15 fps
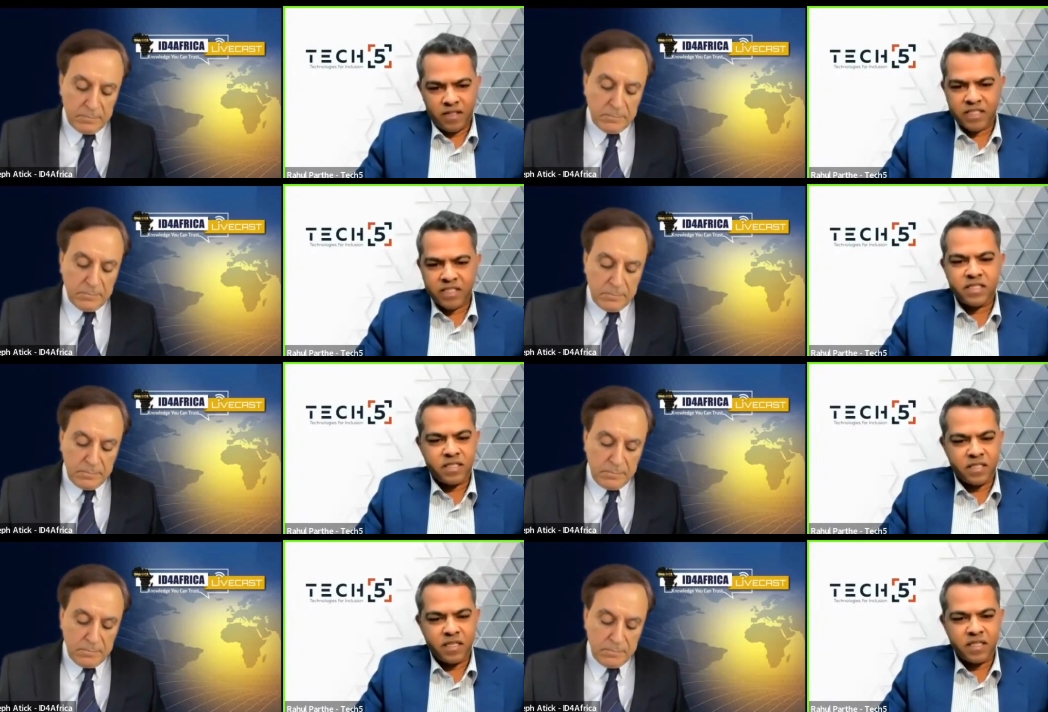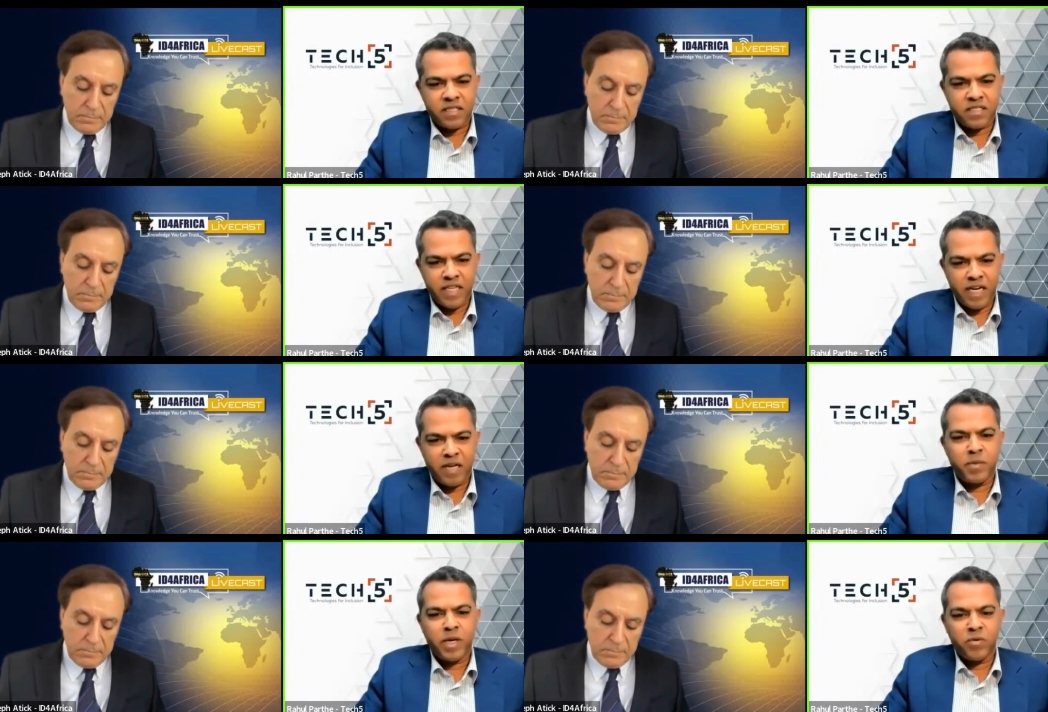Speaker 1: this
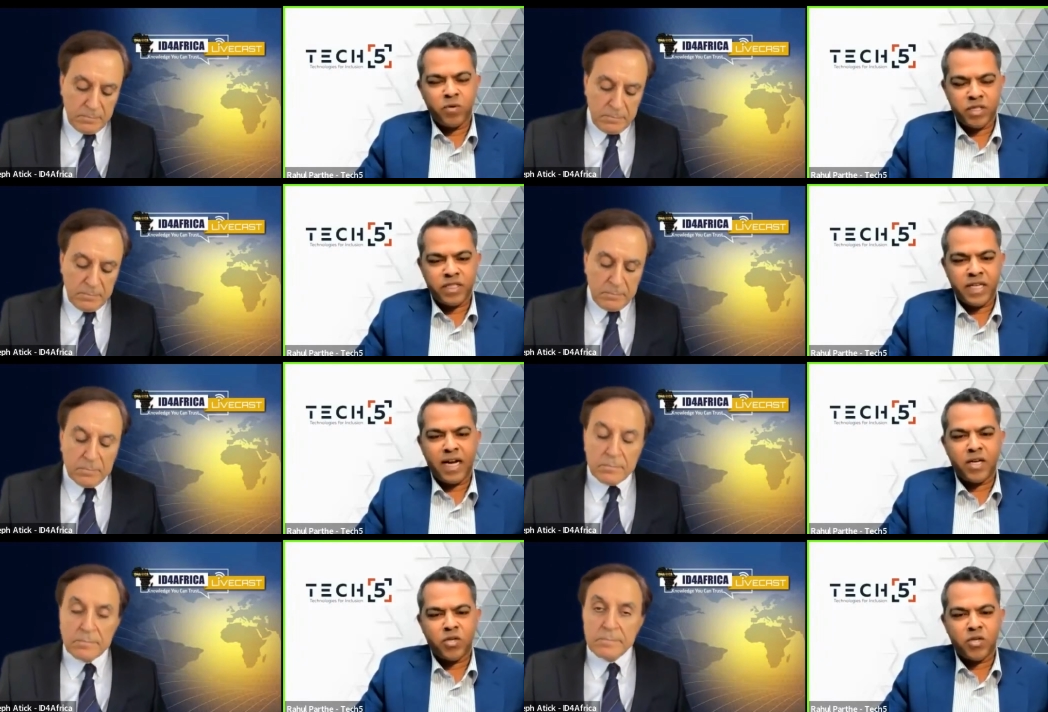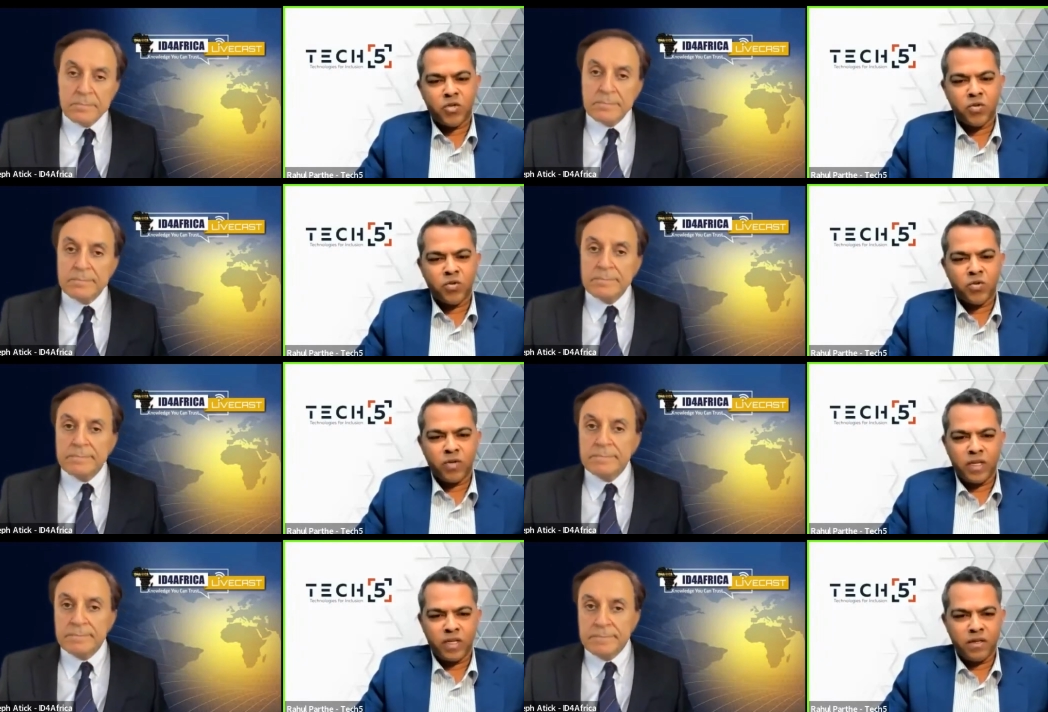uh, statement would
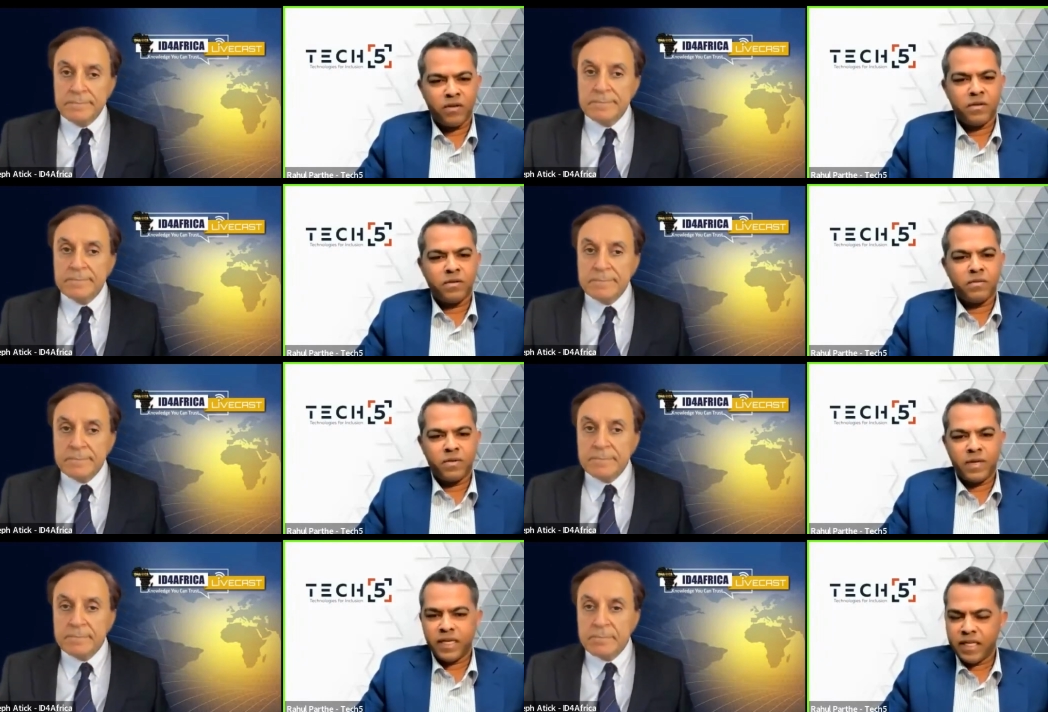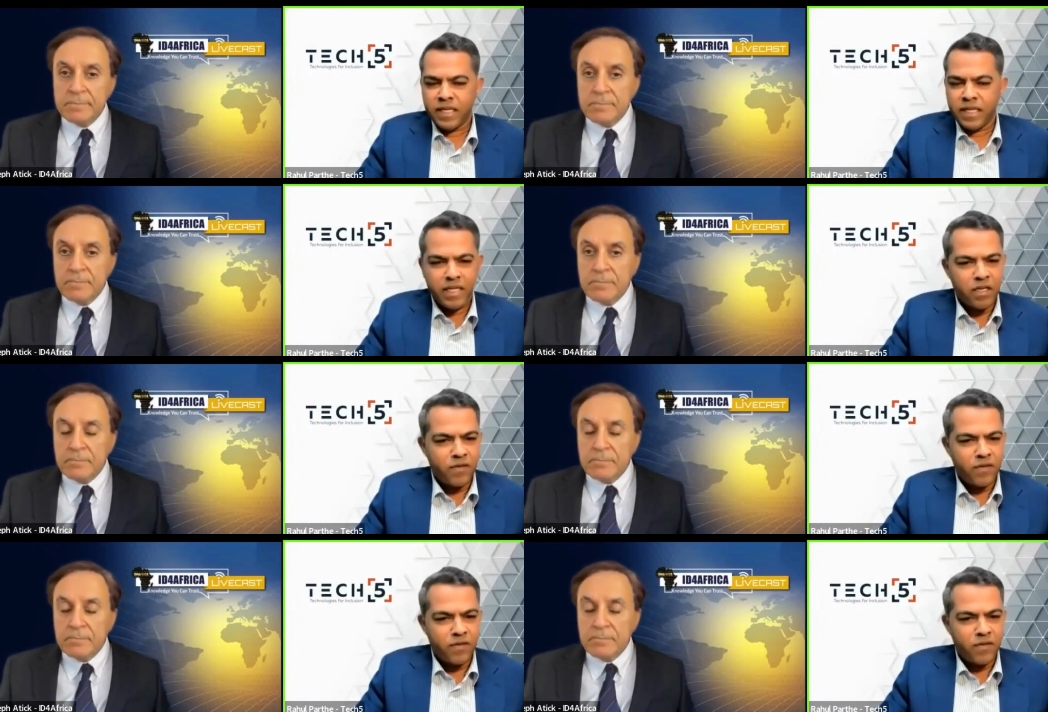stand true in a very